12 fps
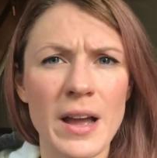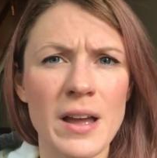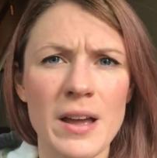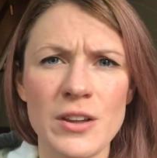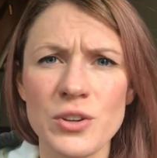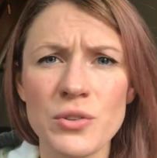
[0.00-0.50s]

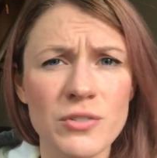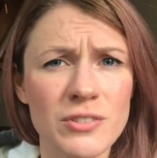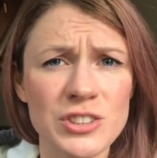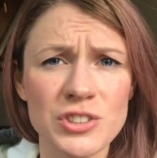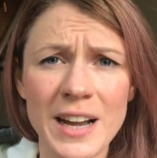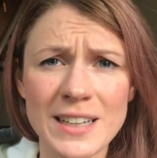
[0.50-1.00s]
a
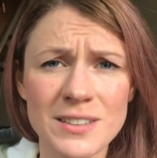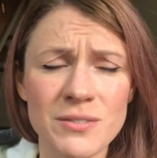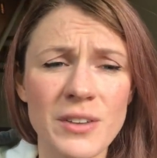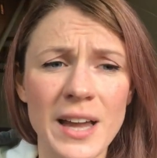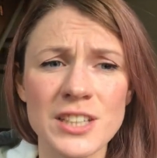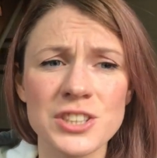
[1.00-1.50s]
urinary tract
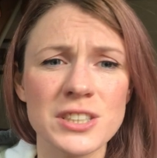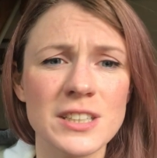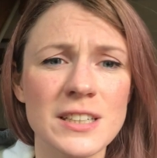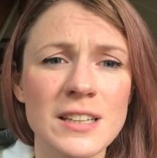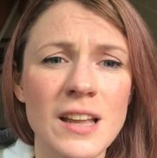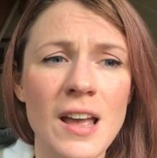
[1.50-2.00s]

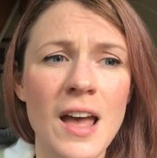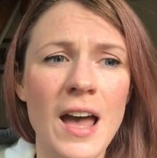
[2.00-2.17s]
infection